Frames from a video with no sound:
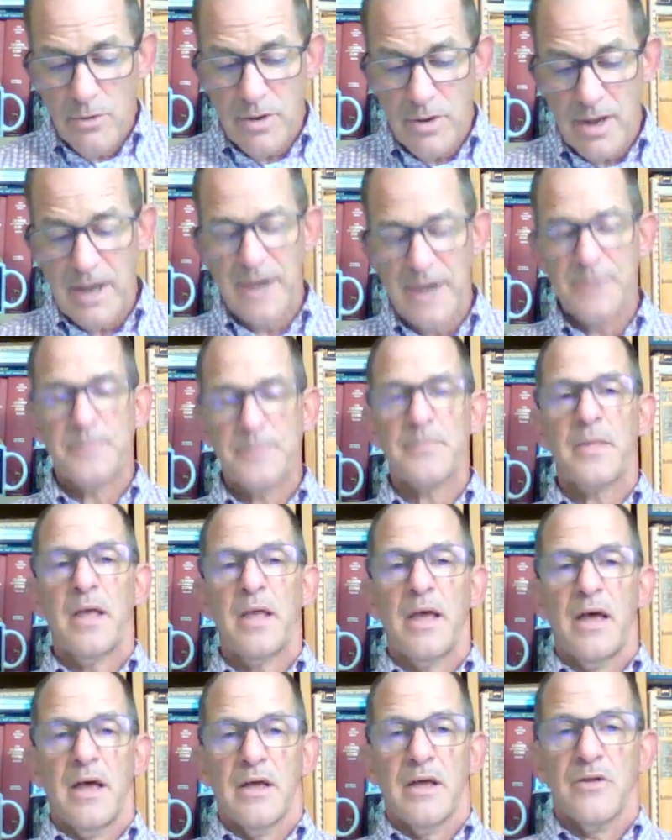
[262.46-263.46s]
Okay,
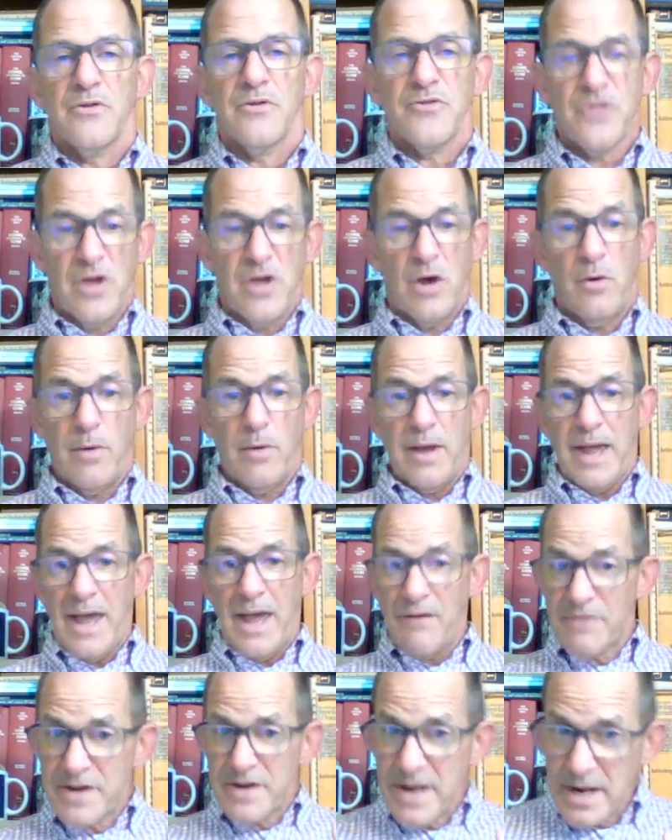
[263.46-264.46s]
so
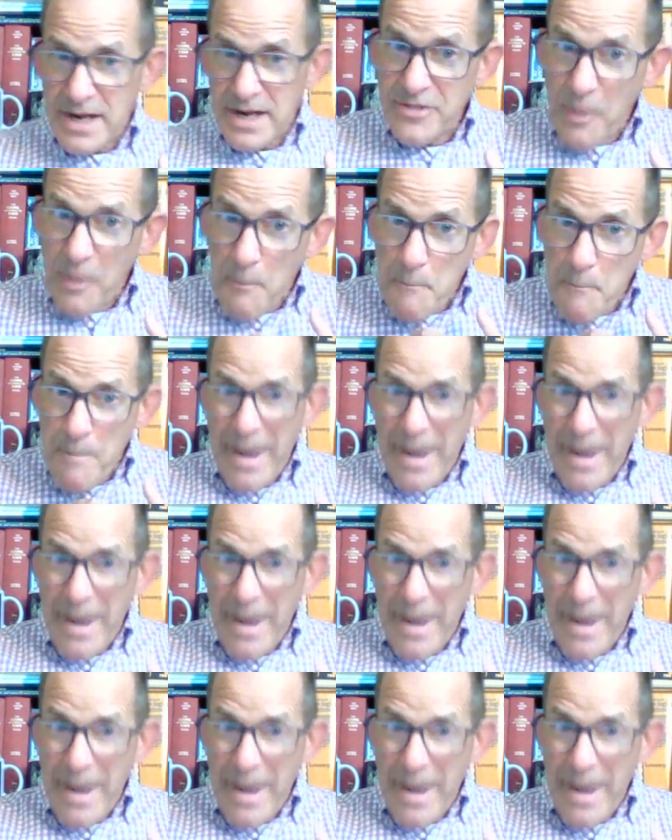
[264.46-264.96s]
evidently the